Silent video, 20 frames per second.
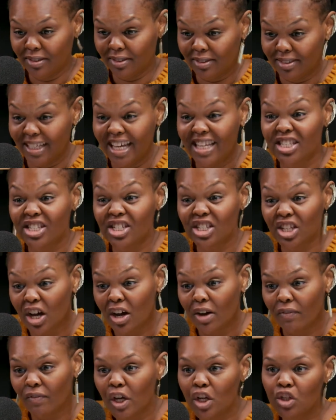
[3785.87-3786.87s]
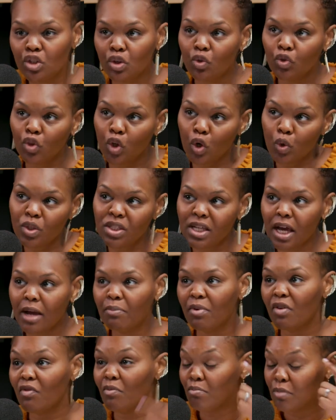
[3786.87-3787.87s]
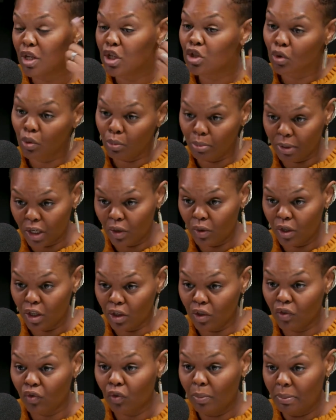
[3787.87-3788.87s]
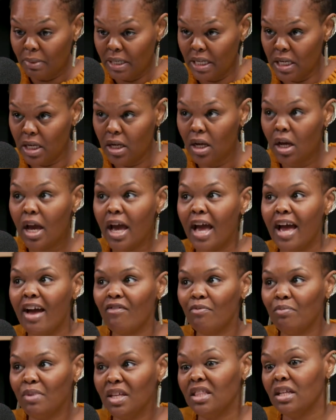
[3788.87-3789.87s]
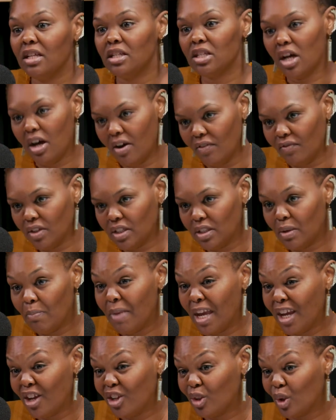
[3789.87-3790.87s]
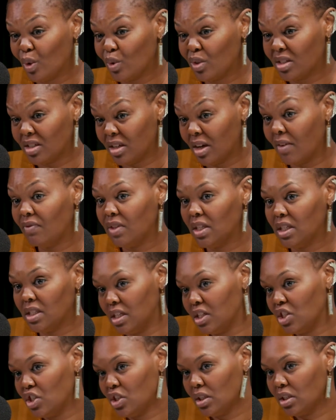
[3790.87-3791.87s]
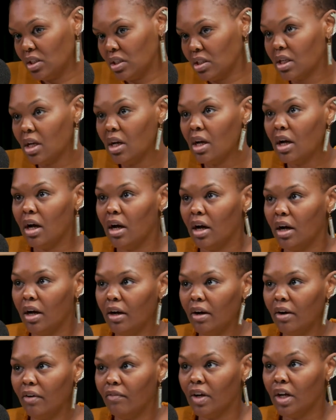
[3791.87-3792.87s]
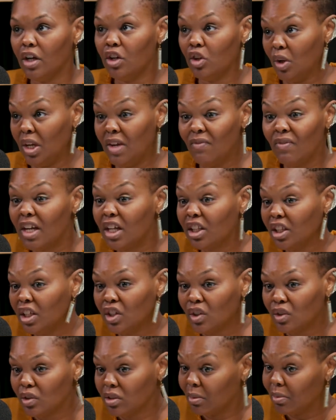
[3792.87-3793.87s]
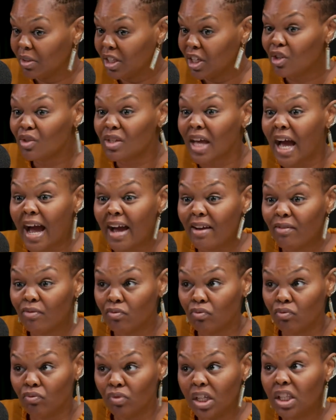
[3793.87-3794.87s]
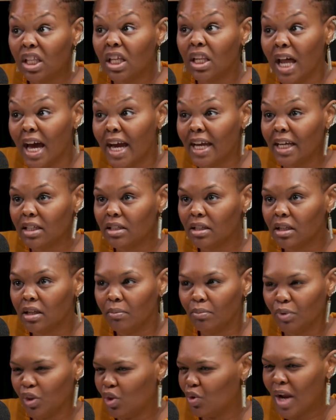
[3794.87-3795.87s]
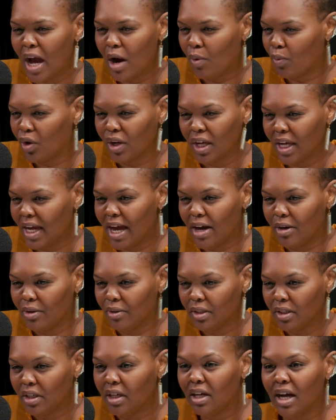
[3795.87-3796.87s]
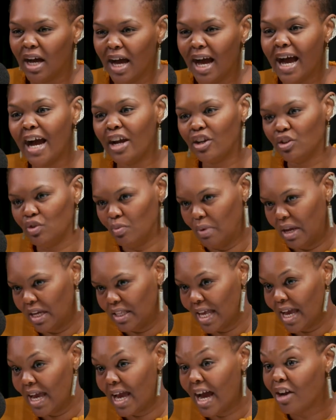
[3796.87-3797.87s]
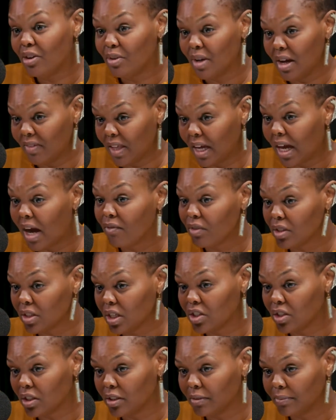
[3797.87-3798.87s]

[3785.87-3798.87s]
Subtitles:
That's tough. So those type of mental barriers for me have been the toughest, making those tough decisions of, even cleaners. Some cleaners I've really liked, but they're not working out. How do you make that? How do you have that conversation?